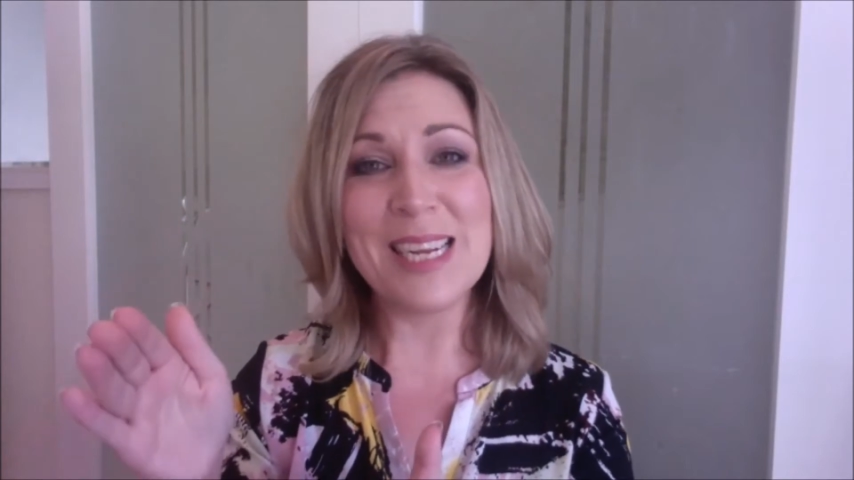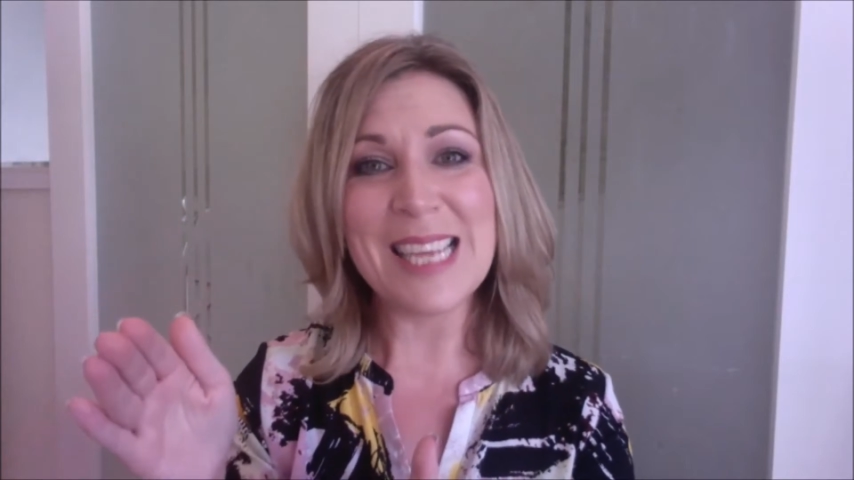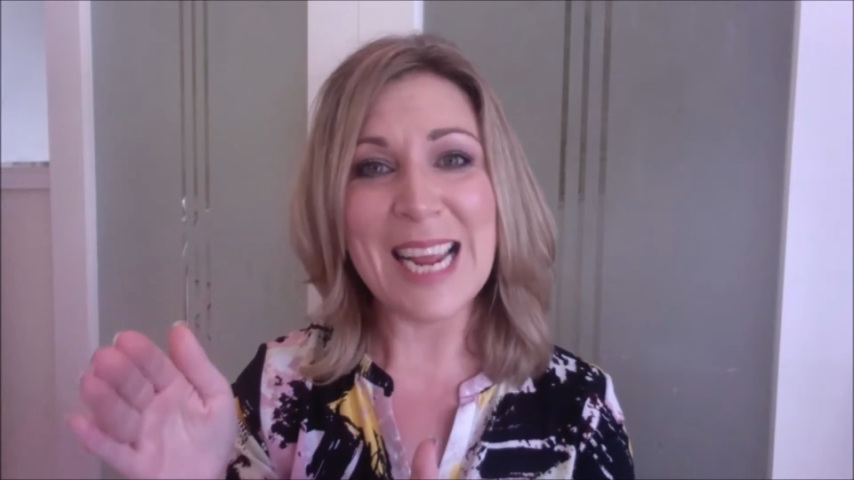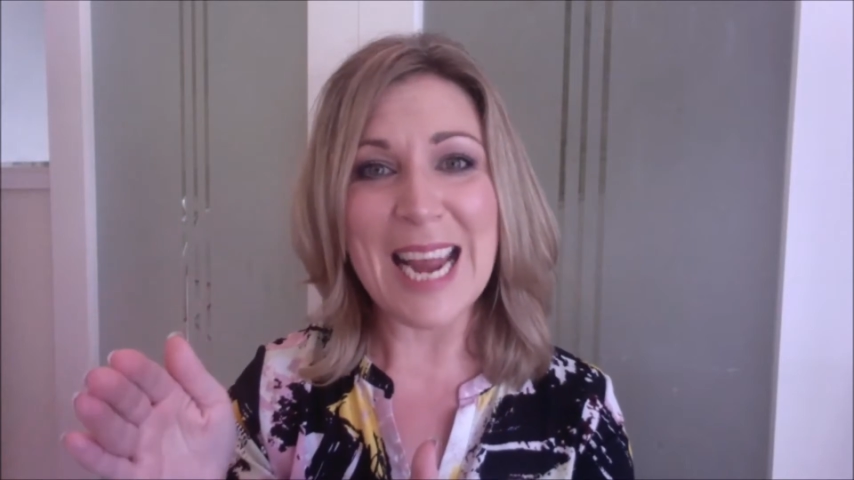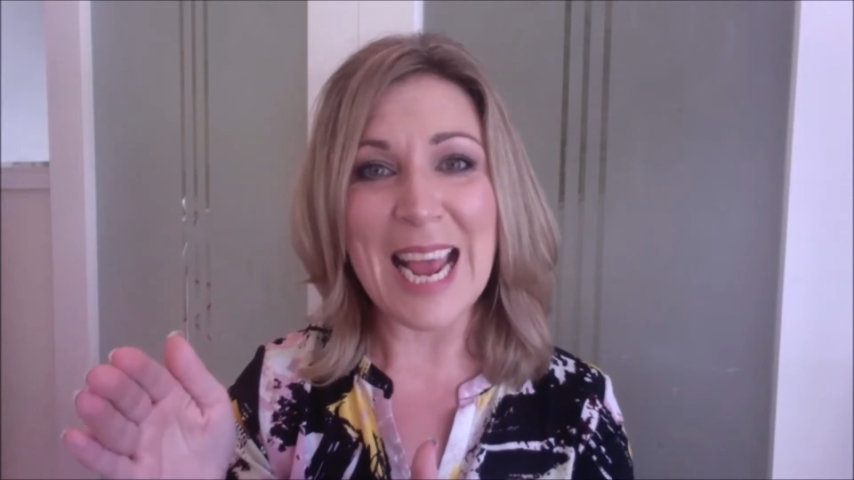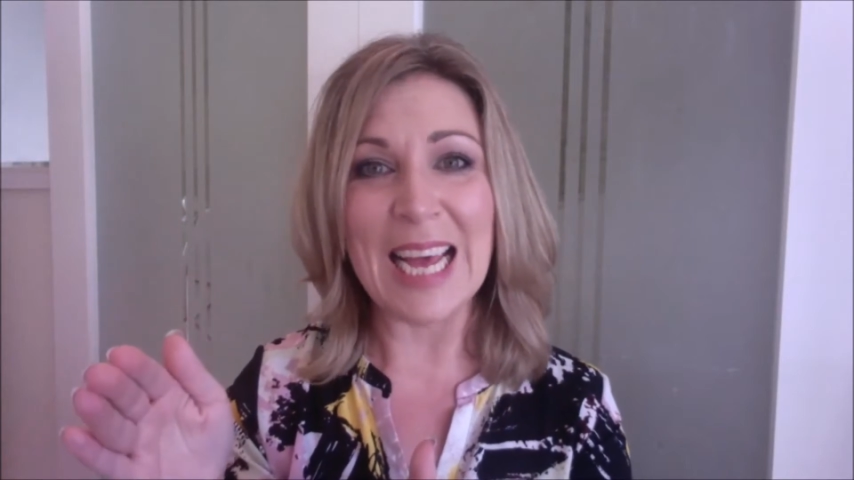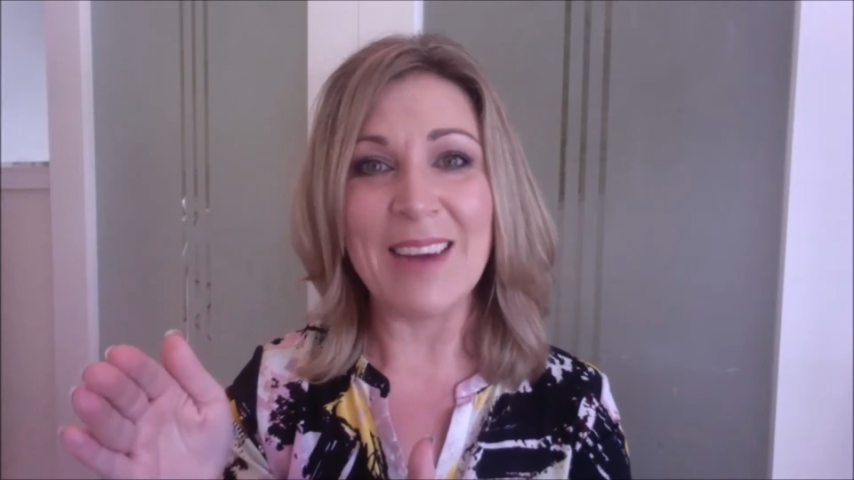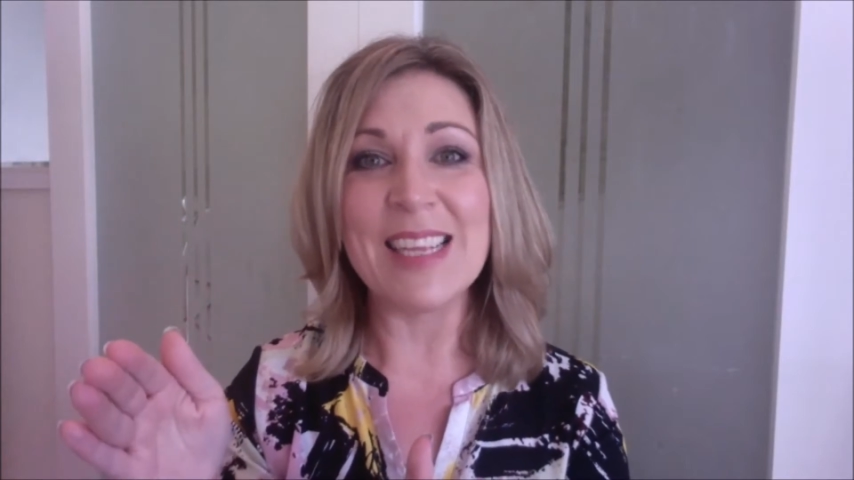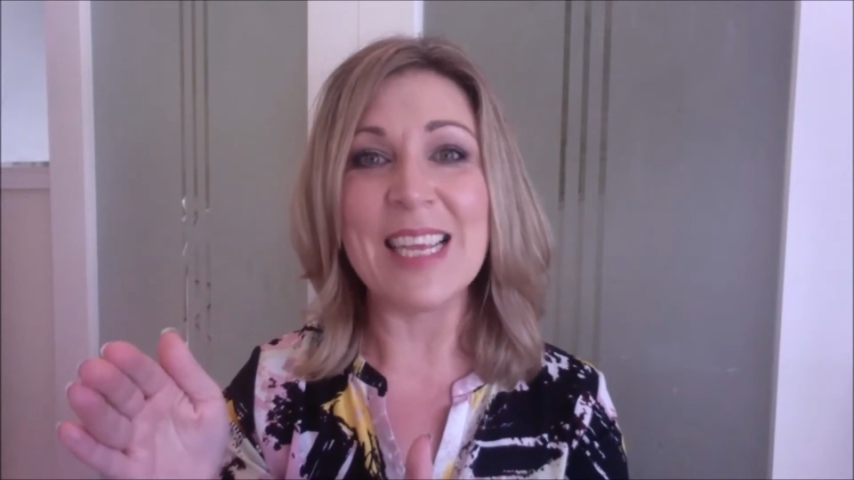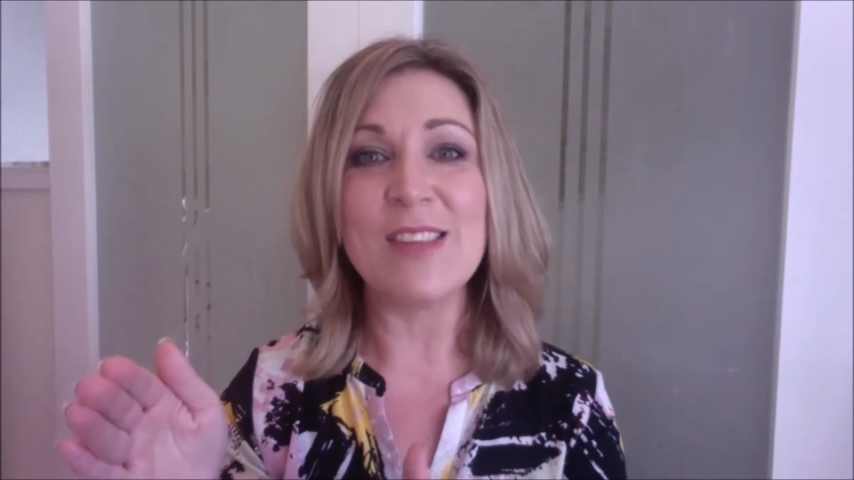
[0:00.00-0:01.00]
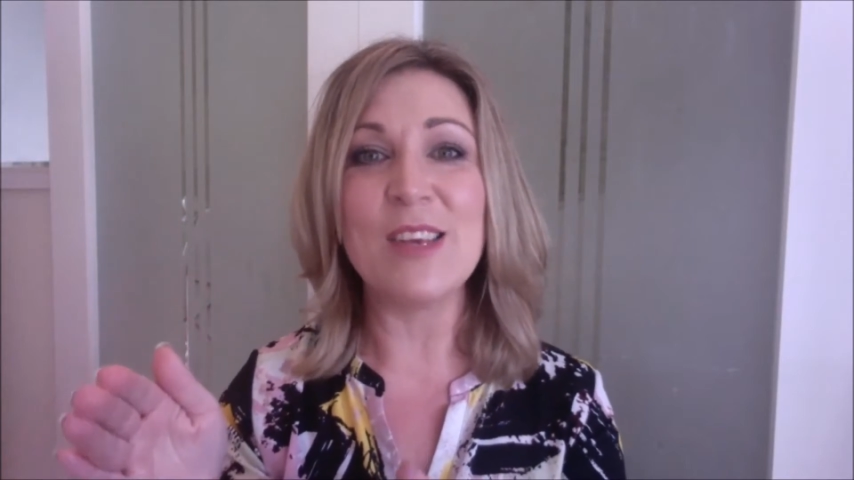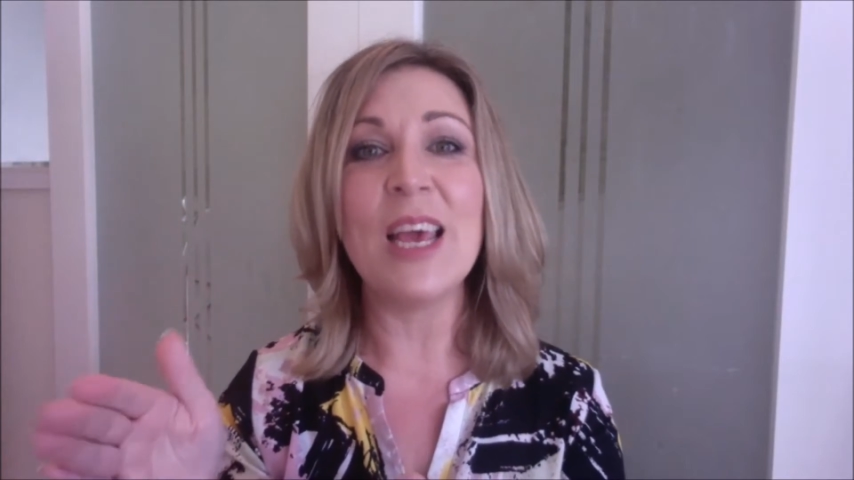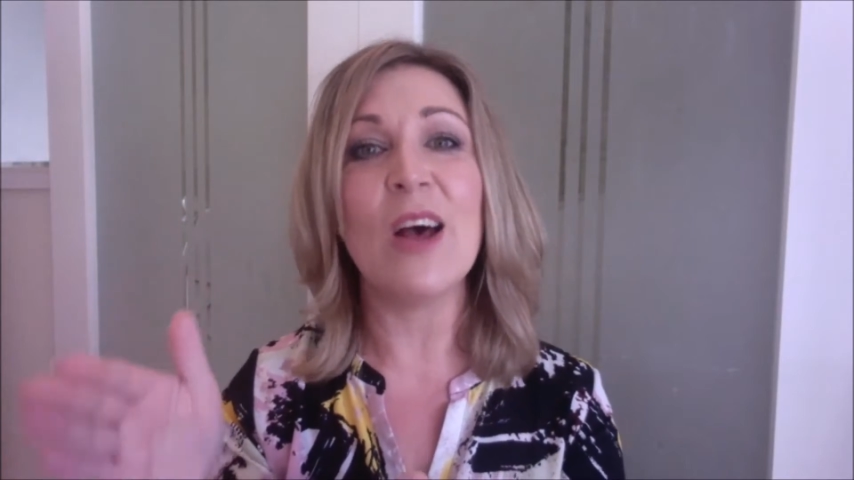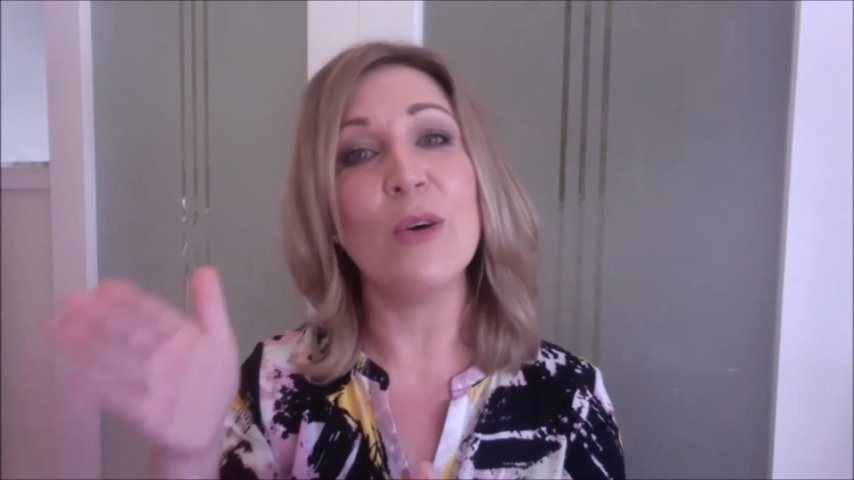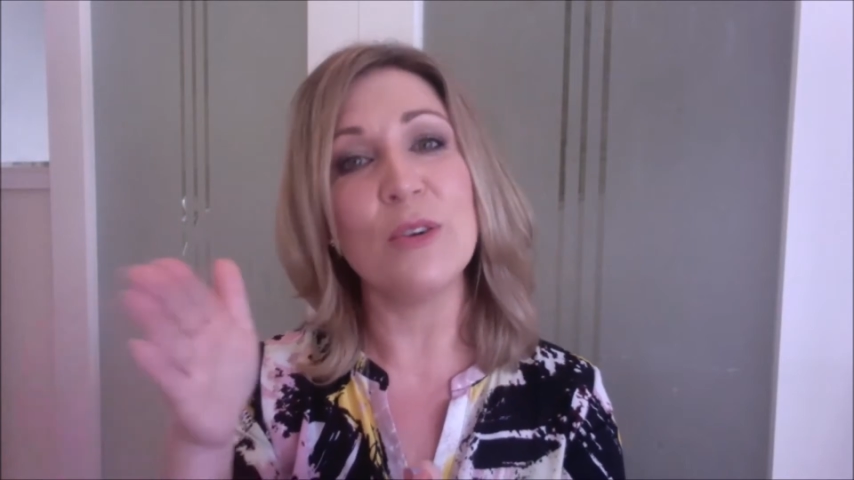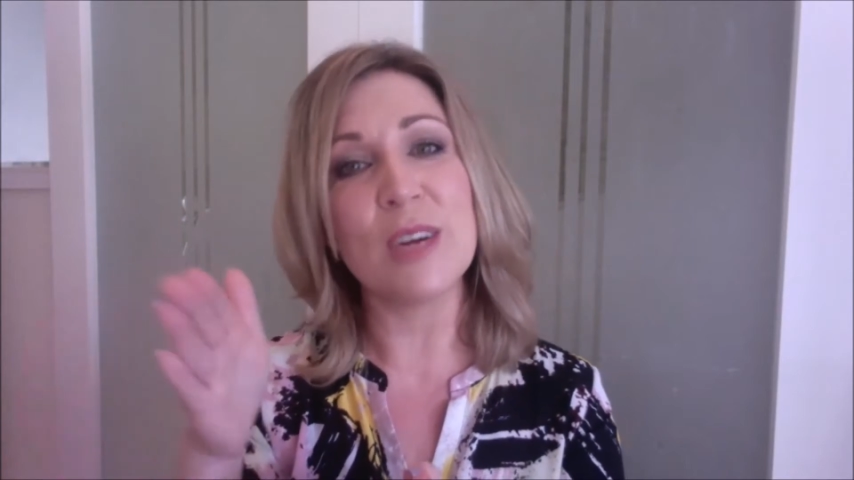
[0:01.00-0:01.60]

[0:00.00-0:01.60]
to say now is as you get older,